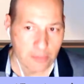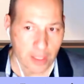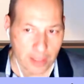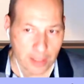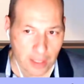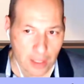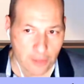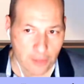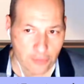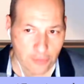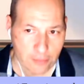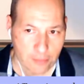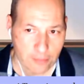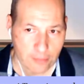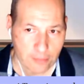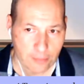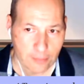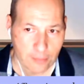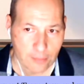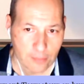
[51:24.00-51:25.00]
I gave,
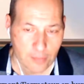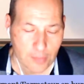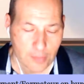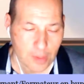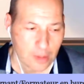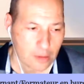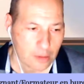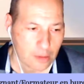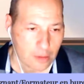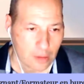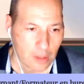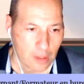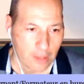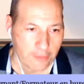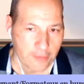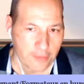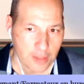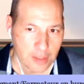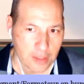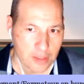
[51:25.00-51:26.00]
I
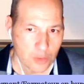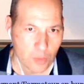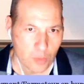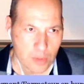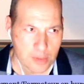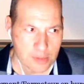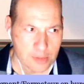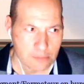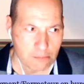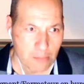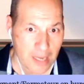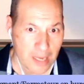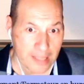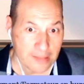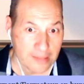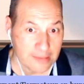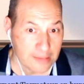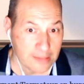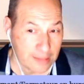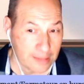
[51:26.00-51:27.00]
think it was
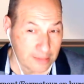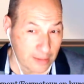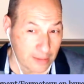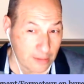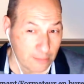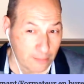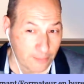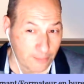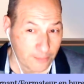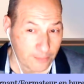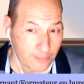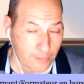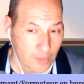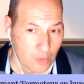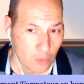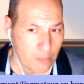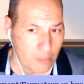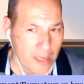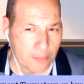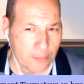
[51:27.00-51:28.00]
my data,
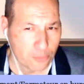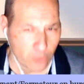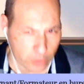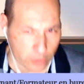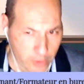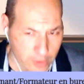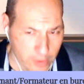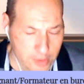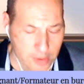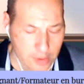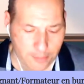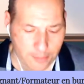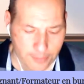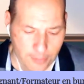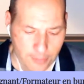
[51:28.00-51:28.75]
my products,